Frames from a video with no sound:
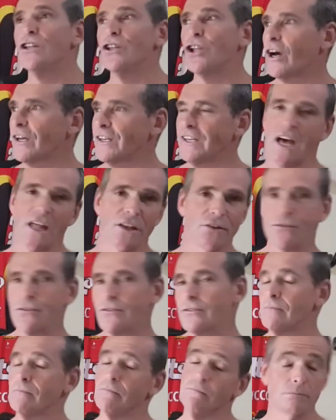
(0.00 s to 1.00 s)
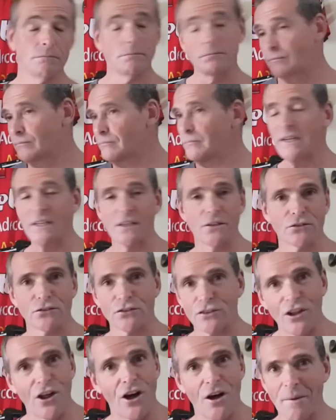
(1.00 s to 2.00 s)
900 meters
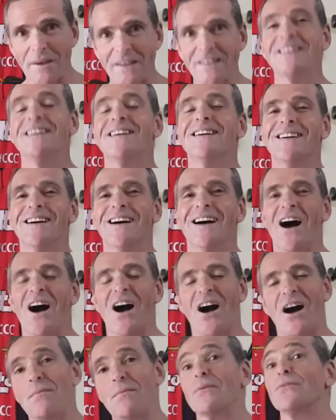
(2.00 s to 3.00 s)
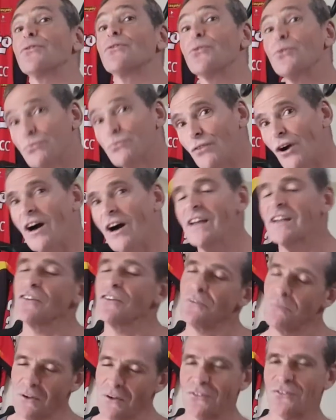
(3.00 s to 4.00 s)
of climbing. It was a good ride,
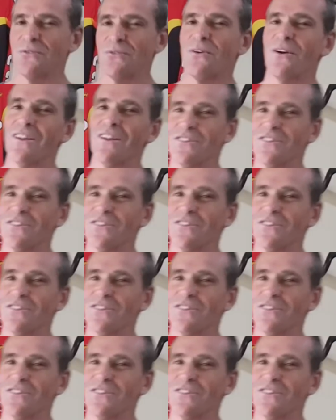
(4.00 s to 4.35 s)
as most of the